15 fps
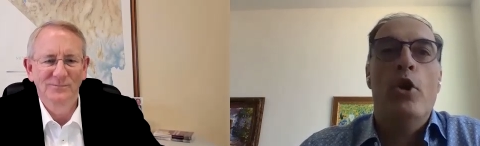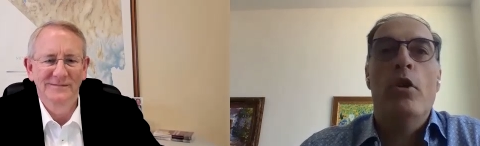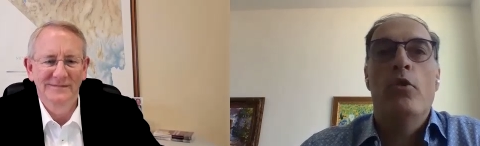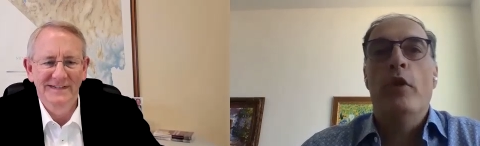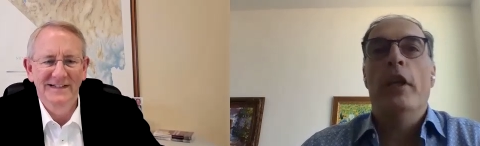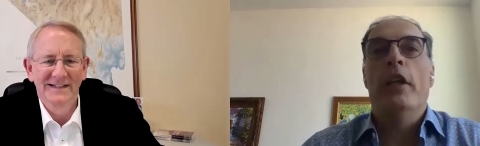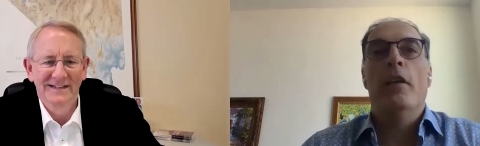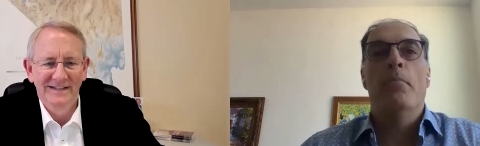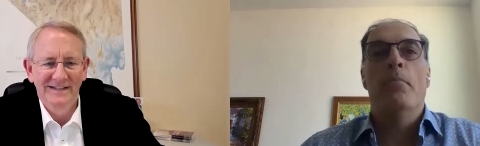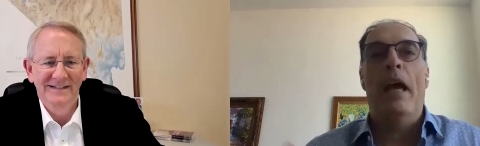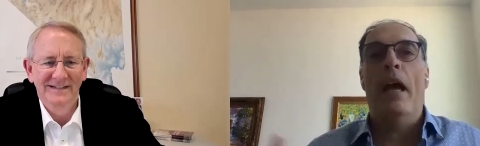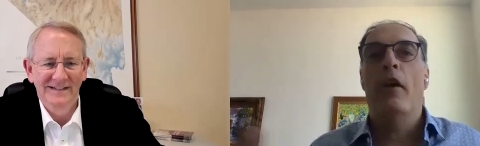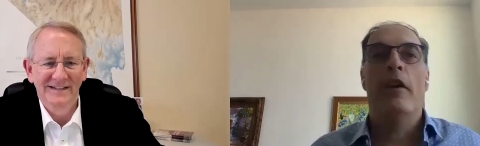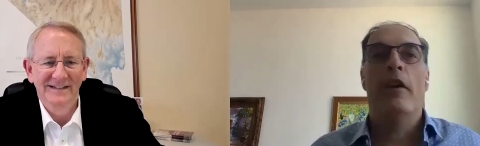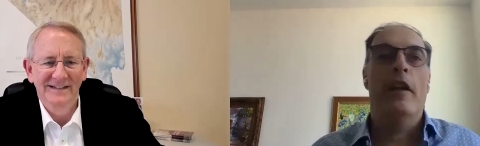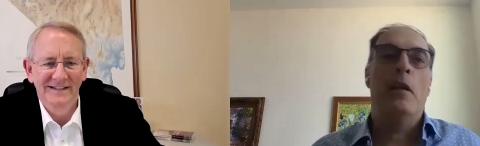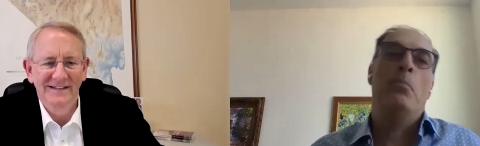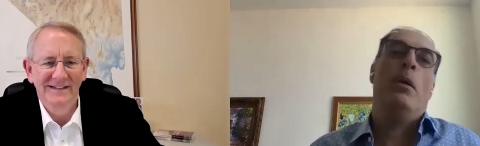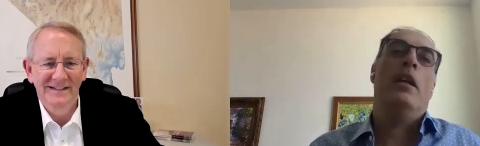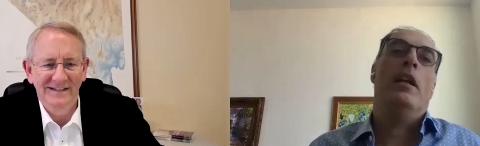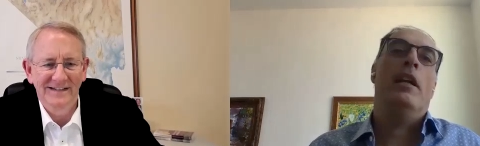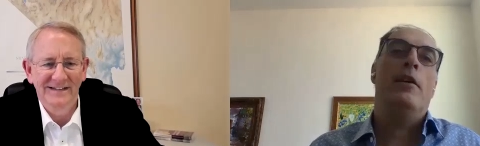Speaker 1: could really bury
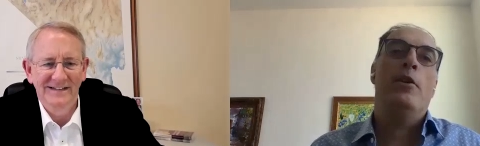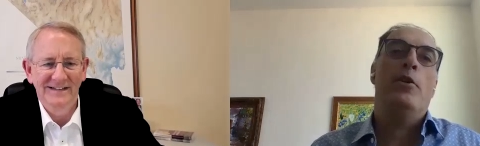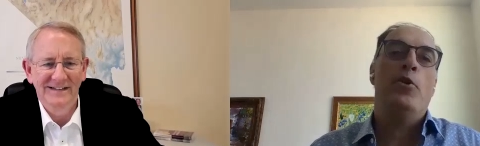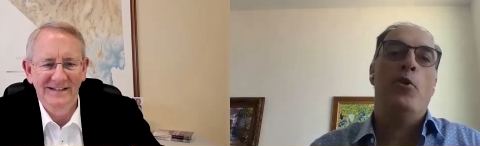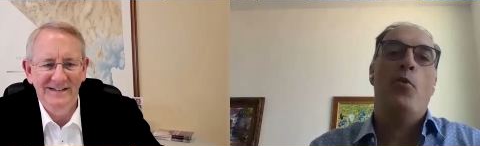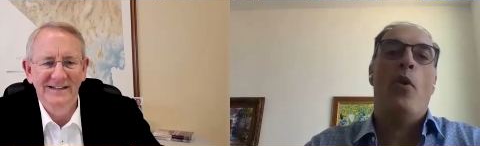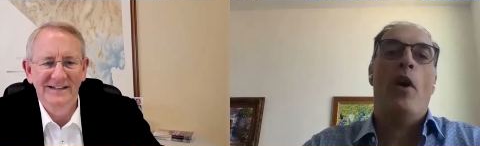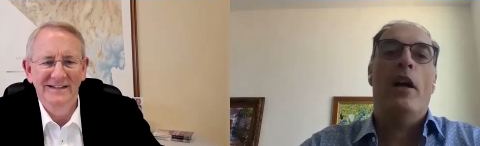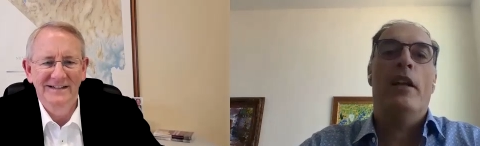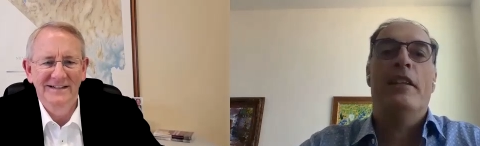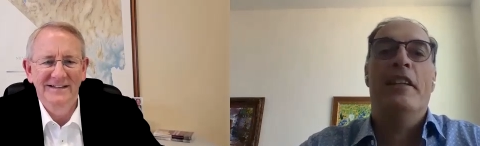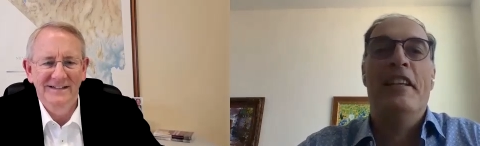anybody you want